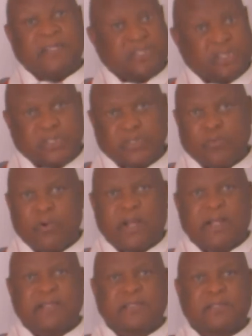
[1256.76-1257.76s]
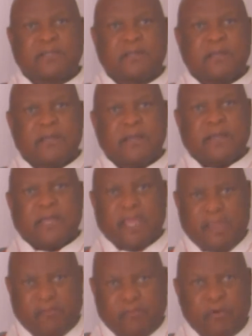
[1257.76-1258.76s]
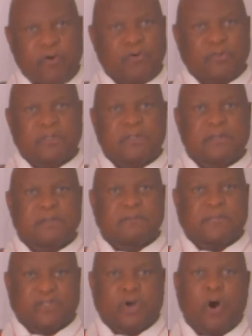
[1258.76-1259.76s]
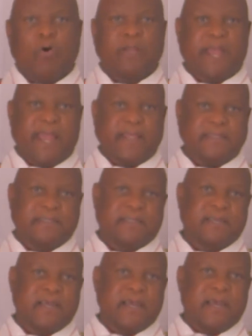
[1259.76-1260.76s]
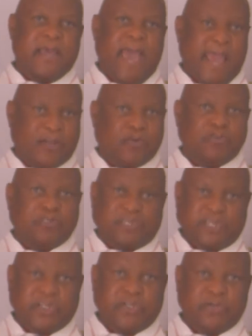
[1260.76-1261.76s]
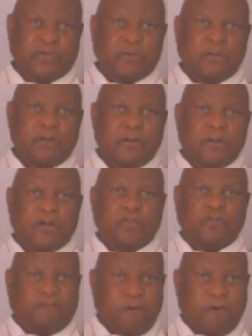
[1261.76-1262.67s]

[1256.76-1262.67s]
and children workers, if we would just hold hands and continue to